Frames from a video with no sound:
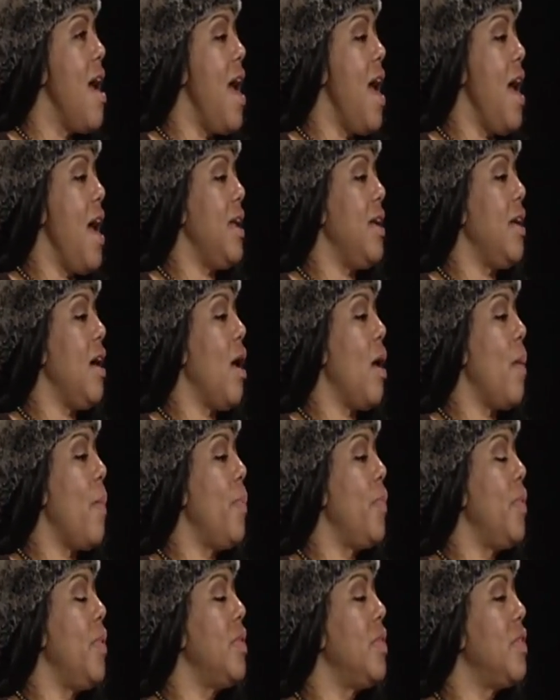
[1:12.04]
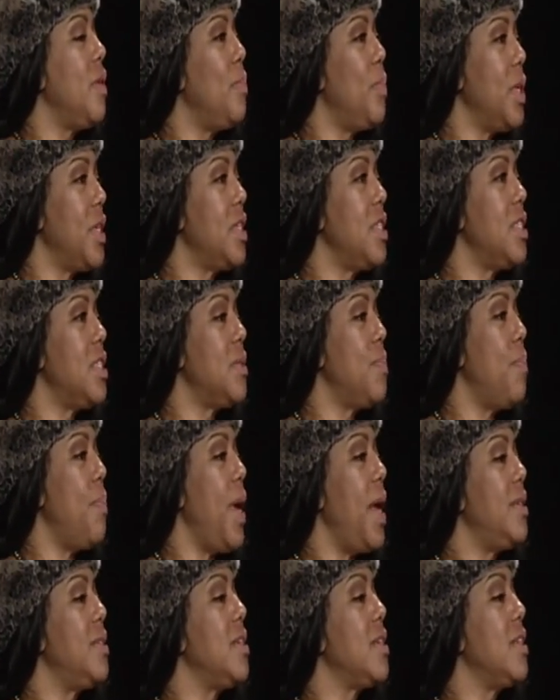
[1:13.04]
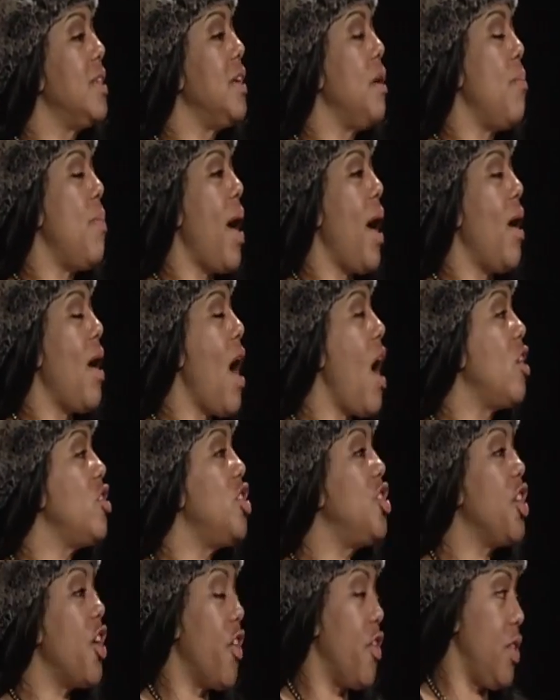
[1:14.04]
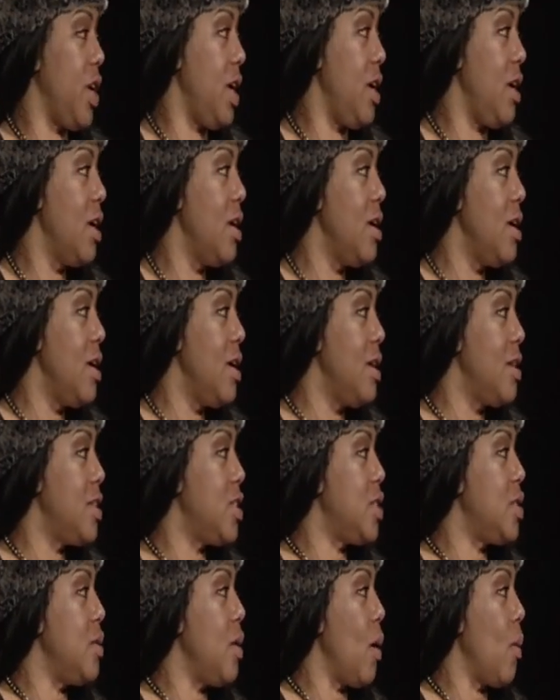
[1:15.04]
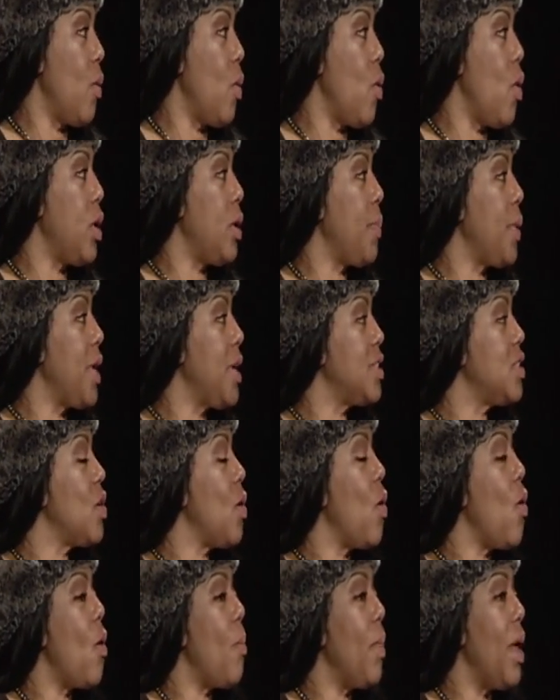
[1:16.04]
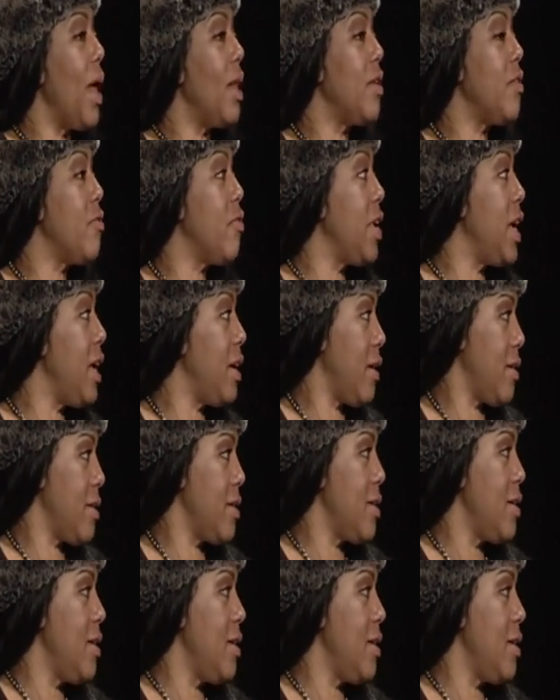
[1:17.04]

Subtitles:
And the book is basically about our journey, going up against an all-male arena.